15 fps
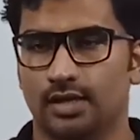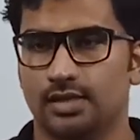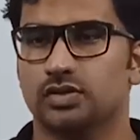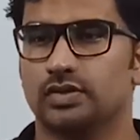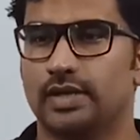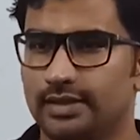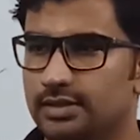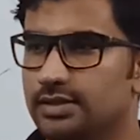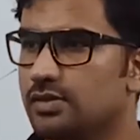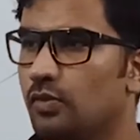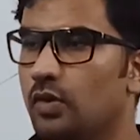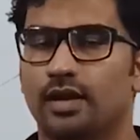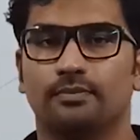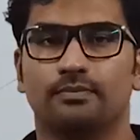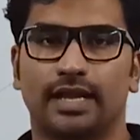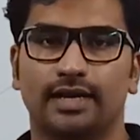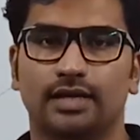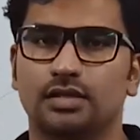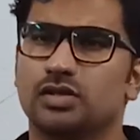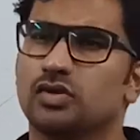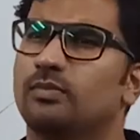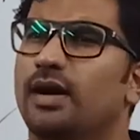So that is what I am
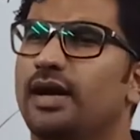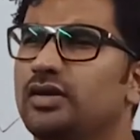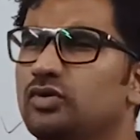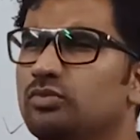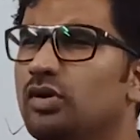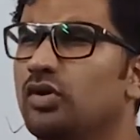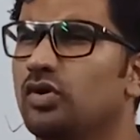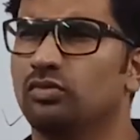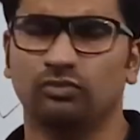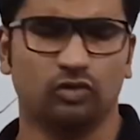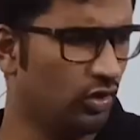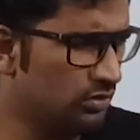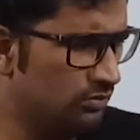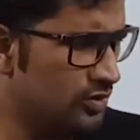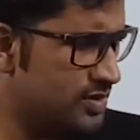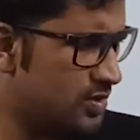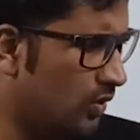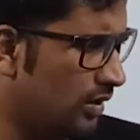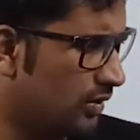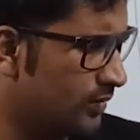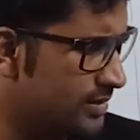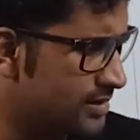planning. So by tomorrow almost
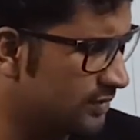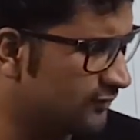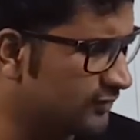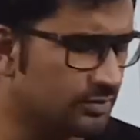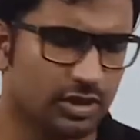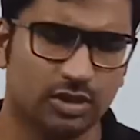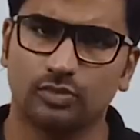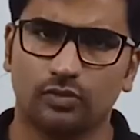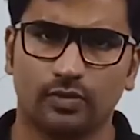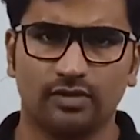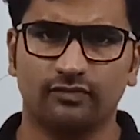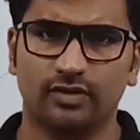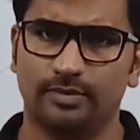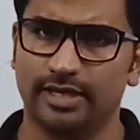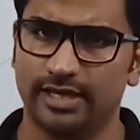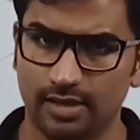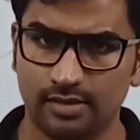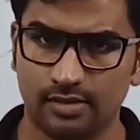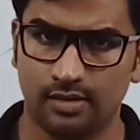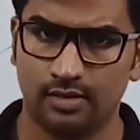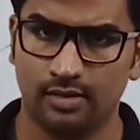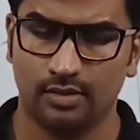all questions from thermo 1 will be done